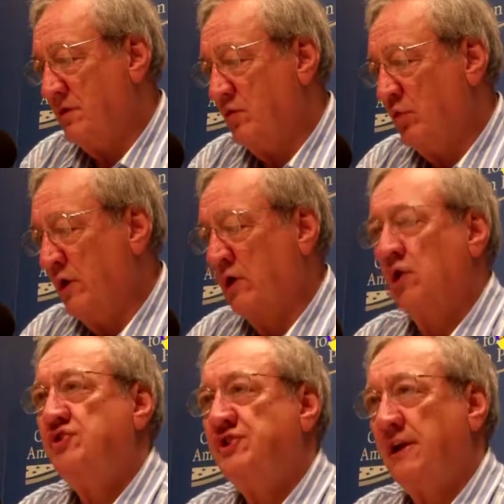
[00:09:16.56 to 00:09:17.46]
we're
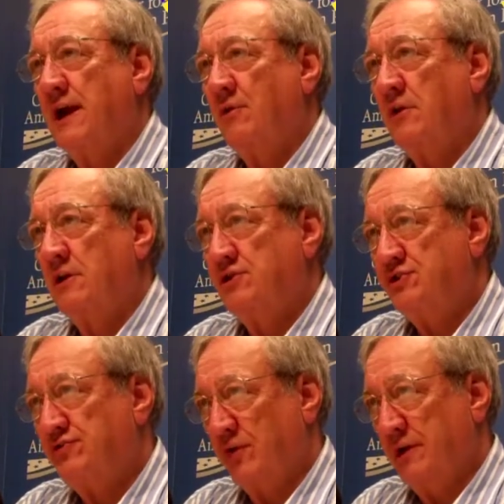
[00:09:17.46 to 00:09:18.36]
losing our
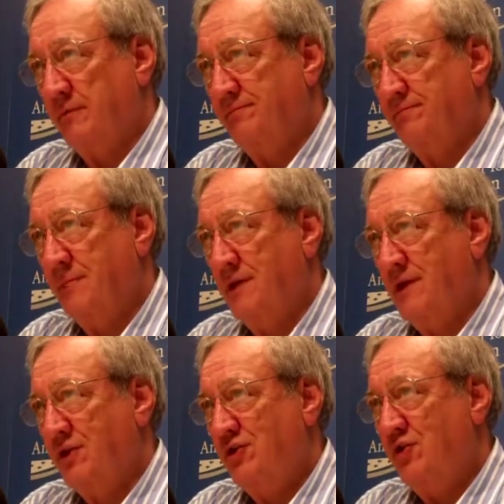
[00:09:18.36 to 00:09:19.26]
religious freedom.
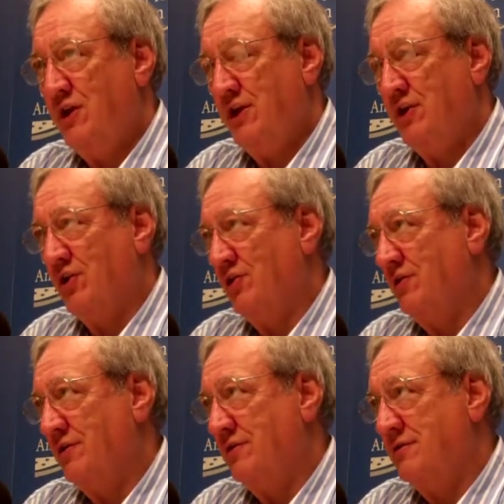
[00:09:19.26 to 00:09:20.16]
You
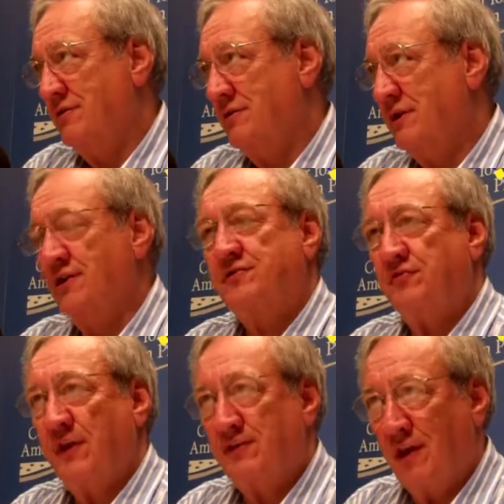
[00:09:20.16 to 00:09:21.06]
hear
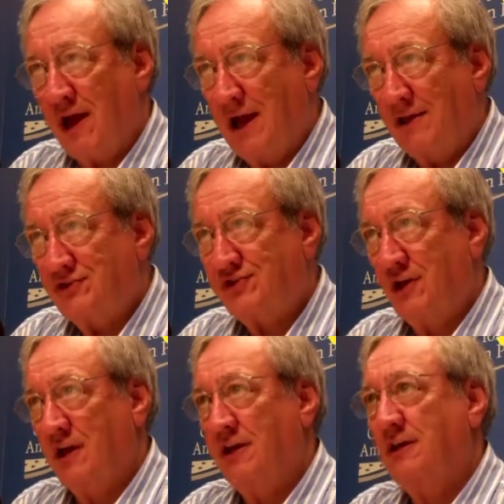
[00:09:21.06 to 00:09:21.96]
Interfaith Alliance
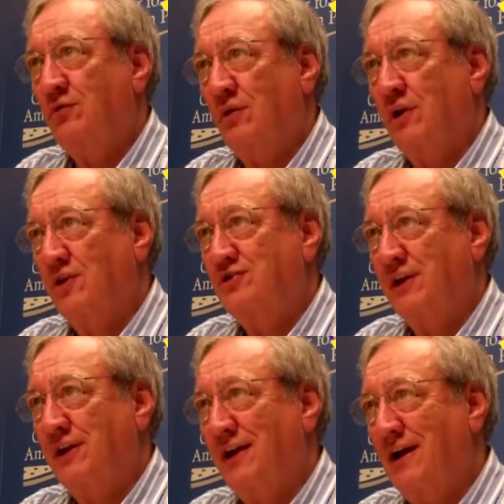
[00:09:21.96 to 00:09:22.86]
say we're
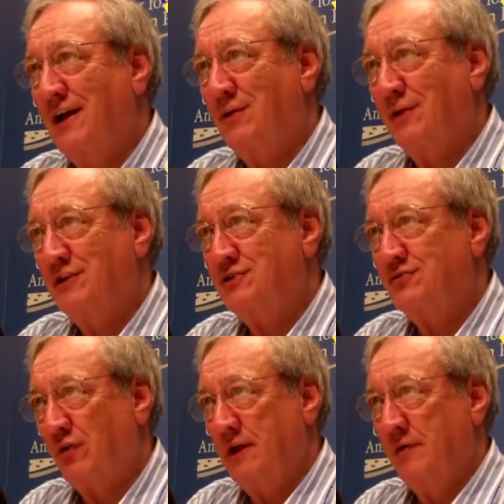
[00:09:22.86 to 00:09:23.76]
losing our religious
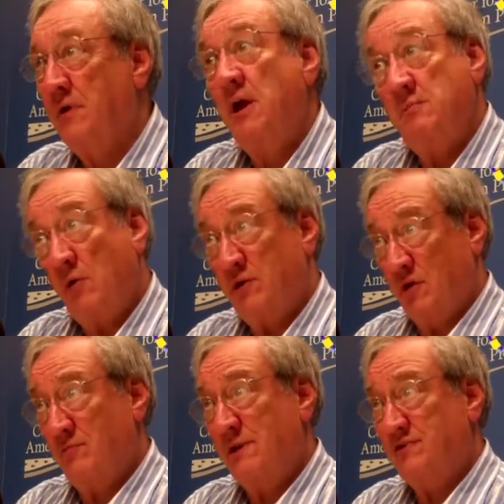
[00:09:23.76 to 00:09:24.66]
freedom, but we
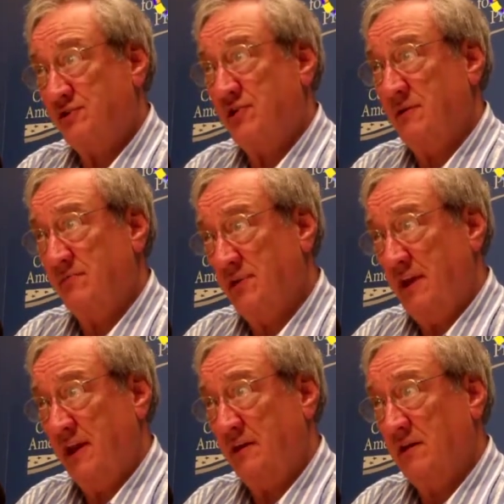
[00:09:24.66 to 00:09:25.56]
don't mean the same
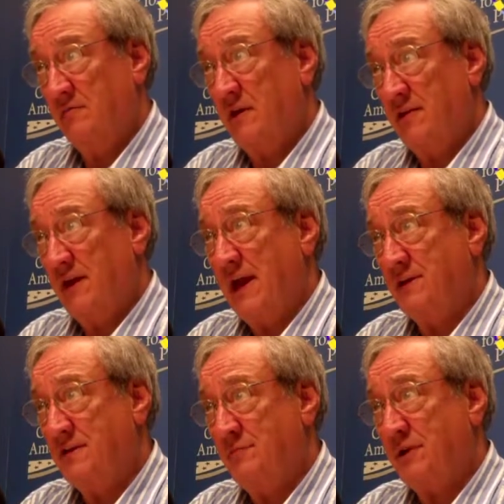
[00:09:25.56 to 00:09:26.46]
thing by that,
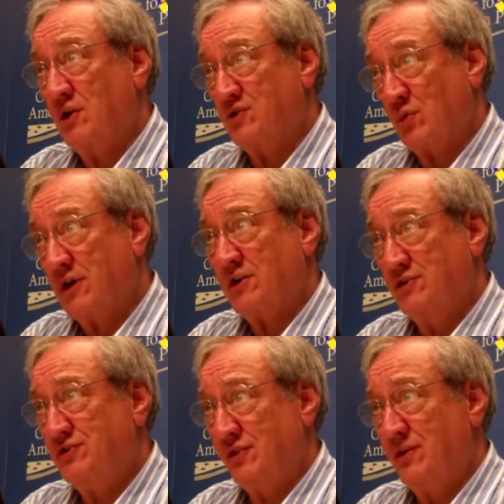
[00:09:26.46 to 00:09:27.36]
because we're
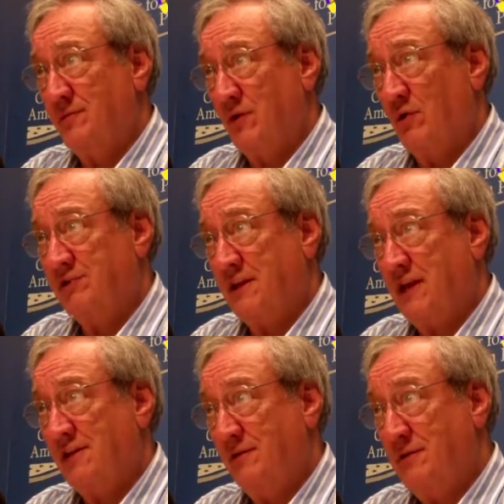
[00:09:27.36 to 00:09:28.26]
concerned about what the
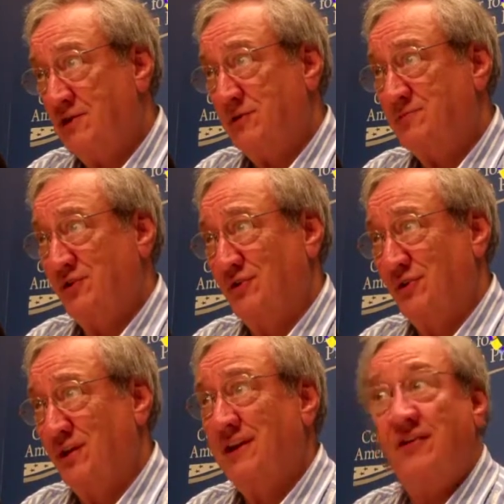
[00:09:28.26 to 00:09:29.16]
Catholic bishops are
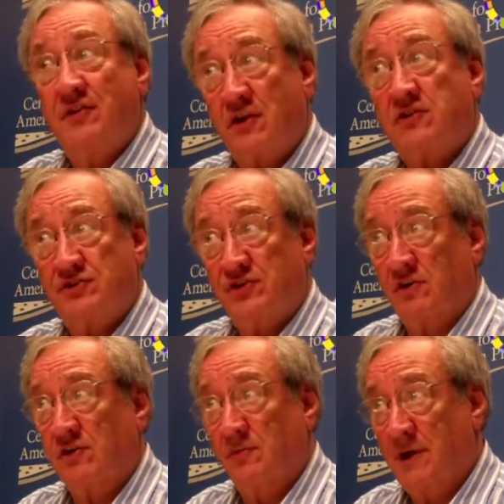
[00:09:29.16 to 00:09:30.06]
doing, and they're
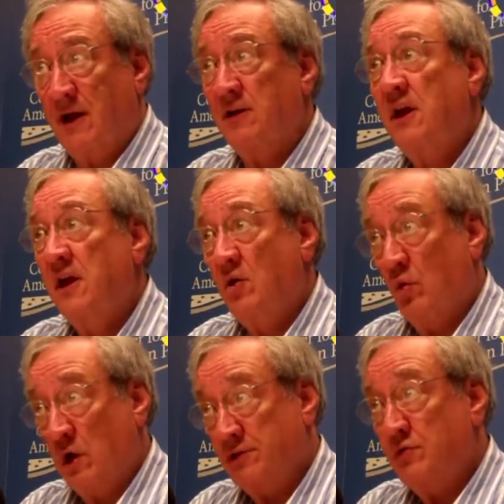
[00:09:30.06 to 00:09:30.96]
concerned about
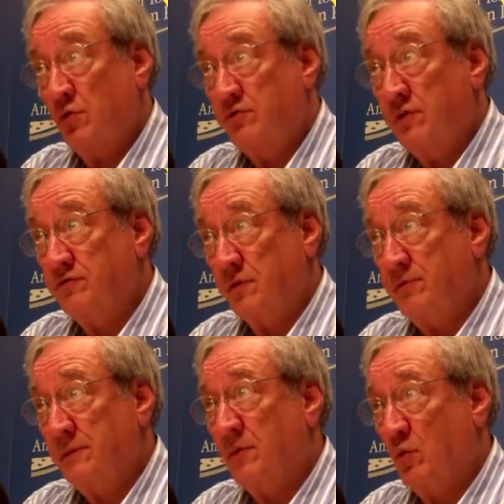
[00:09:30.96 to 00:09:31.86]
what the
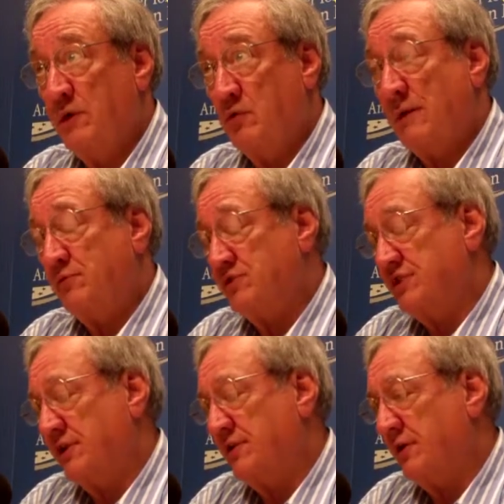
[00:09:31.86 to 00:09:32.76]
people we
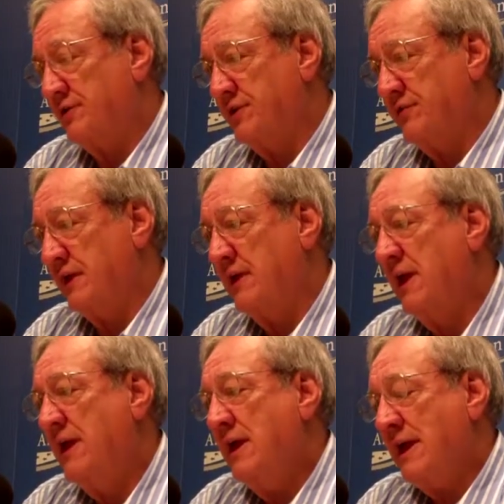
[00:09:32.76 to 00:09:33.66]
represent are doing.
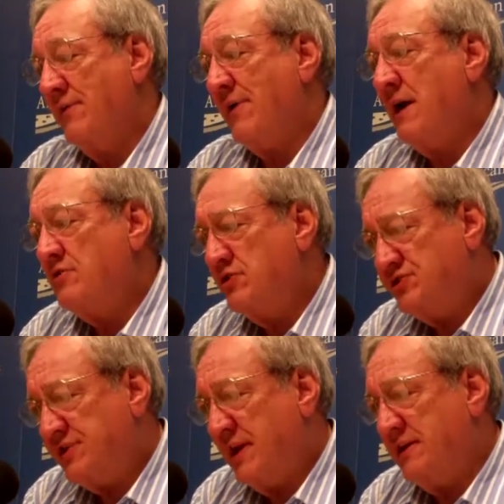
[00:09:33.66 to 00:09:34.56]
If I
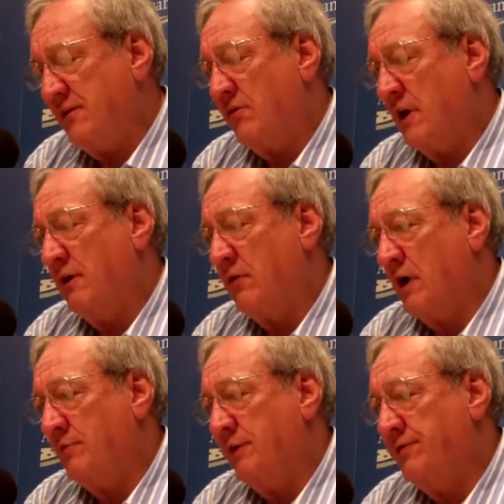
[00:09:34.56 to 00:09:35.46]
understand it right,
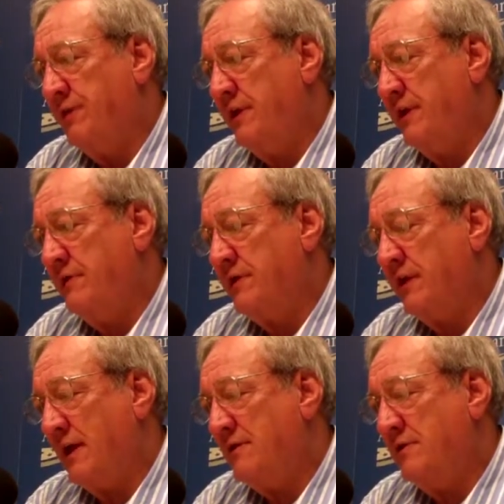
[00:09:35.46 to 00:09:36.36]
Robbie, the
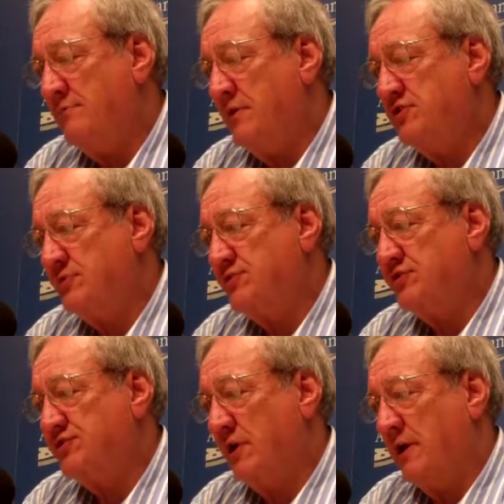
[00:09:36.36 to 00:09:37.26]
Catholic bishops are
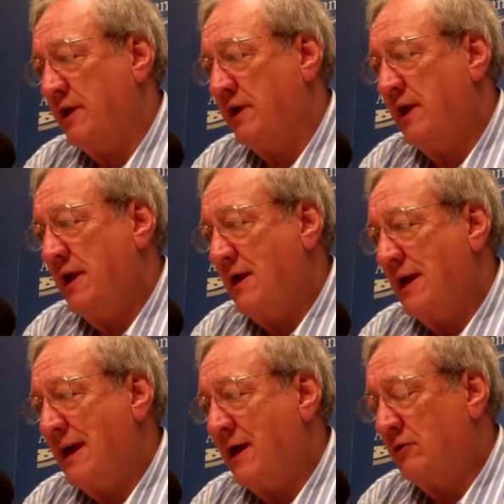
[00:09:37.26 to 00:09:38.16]
saying
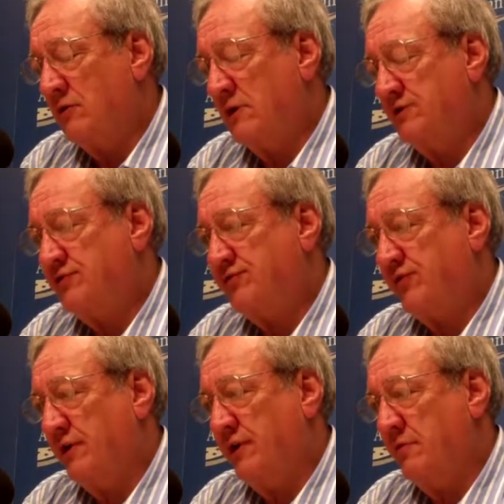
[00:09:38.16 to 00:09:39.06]
our religious
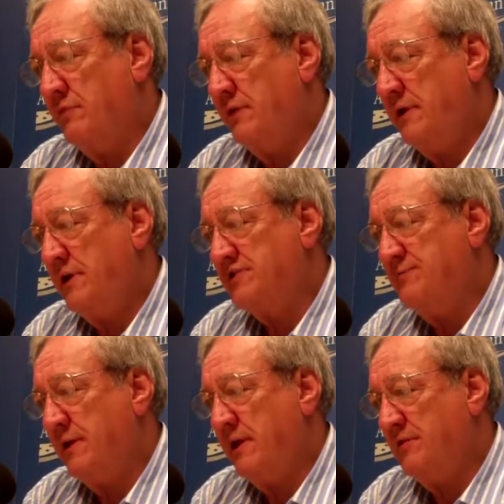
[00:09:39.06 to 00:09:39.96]
freedom is
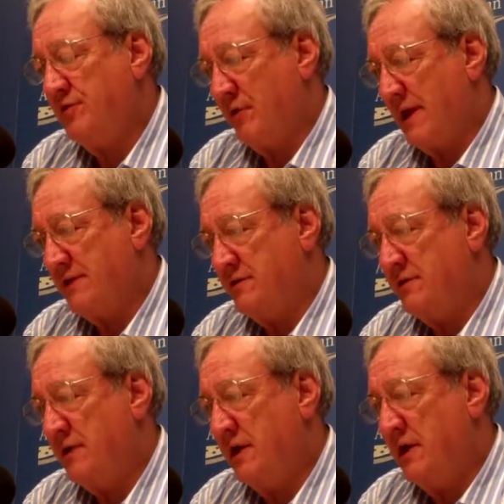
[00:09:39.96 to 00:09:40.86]
being
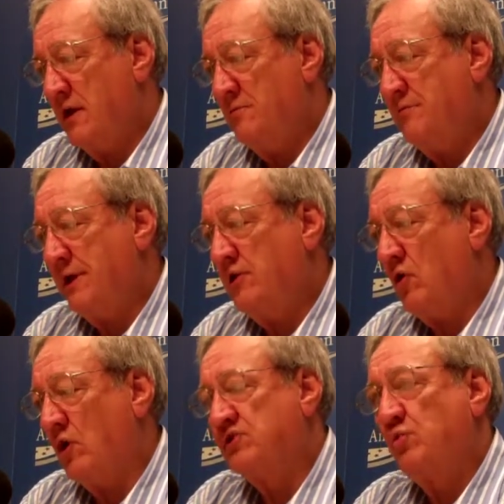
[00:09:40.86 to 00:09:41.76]
threatened
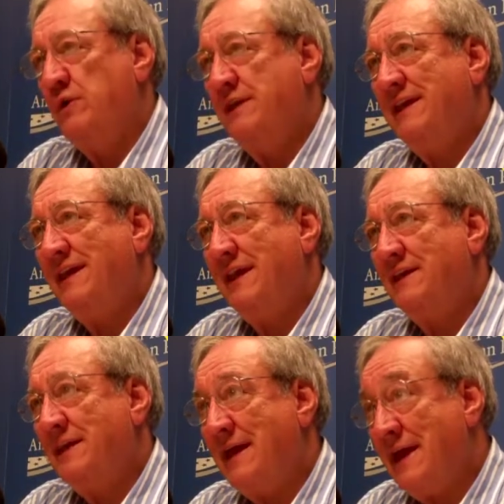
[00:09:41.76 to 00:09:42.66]
because we
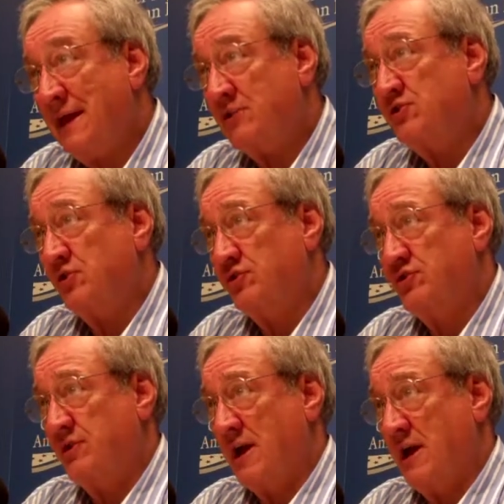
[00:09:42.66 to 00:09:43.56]
can't
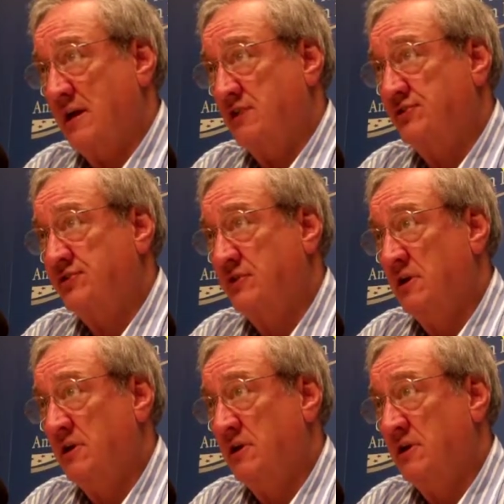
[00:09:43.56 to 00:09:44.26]
exercise